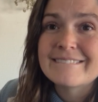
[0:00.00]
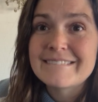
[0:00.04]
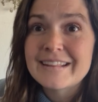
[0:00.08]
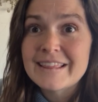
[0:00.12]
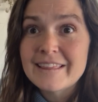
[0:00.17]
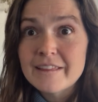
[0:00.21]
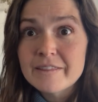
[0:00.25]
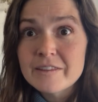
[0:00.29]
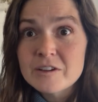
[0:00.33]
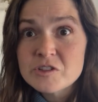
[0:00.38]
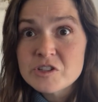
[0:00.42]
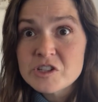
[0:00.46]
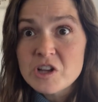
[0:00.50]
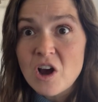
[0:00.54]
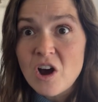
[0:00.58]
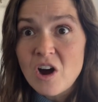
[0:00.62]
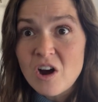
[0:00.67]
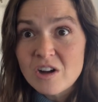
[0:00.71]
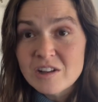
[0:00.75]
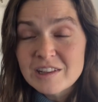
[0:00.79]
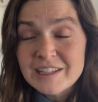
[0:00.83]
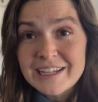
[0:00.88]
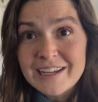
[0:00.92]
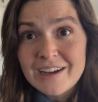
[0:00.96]
Then there's
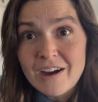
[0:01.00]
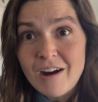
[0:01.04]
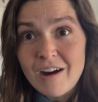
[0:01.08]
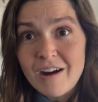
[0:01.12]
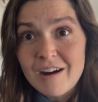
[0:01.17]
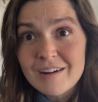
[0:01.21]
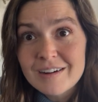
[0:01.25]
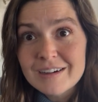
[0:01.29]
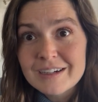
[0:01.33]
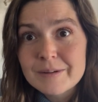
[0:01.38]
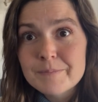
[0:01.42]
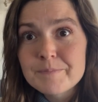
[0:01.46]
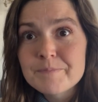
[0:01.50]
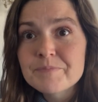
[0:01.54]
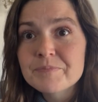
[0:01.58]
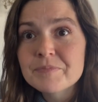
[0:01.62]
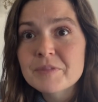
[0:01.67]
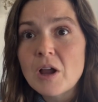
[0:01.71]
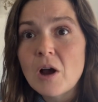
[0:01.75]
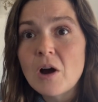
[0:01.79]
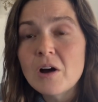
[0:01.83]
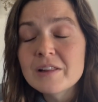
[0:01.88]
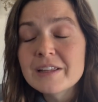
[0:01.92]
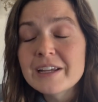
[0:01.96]
hollyhock.
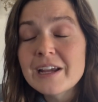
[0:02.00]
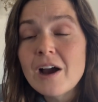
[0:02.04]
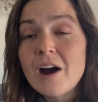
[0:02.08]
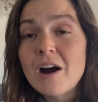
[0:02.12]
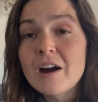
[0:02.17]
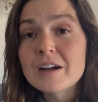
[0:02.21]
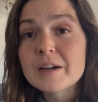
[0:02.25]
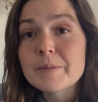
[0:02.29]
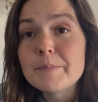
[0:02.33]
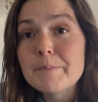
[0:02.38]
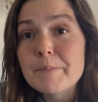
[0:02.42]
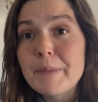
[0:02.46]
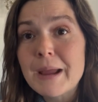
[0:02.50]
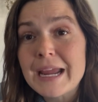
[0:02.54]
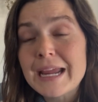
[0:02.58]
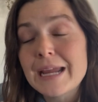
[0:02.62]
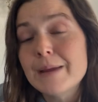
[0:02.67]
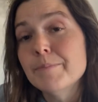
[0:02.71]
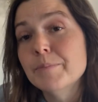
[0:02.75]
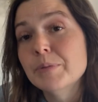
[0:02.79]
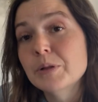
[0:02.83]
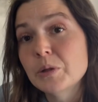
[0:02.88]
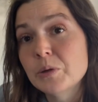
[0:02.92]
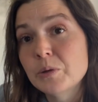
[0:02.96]
Hollyhock may
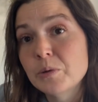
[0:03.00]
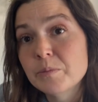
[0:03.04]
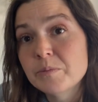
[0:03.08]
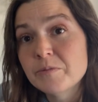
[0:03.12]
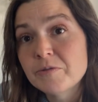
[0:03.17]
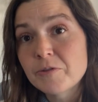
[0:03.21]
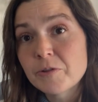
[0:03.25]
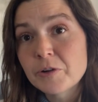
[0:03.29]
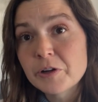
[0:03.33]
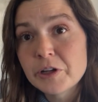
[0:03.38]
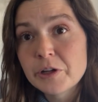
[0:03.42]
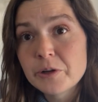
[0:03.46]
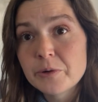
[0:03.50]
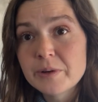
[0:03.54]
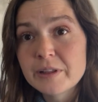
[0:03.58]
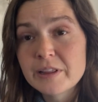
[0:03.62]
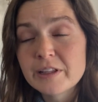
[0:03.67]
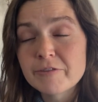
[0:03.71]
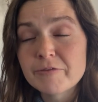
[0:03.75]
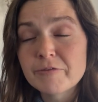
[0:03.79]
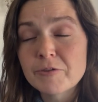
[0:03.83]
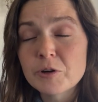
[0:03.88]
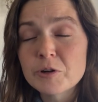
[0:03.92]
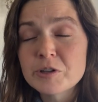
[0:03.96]
bloom for you in the
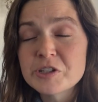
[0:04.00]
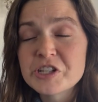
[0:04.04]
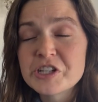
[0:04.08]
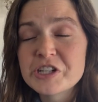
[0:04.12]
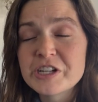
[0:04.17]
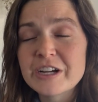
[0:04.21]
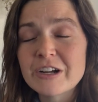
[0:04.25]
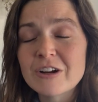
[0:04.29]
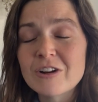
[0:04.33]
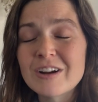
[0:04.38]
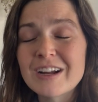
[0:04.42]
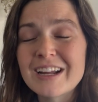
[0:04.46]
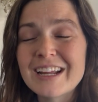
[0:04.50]
first year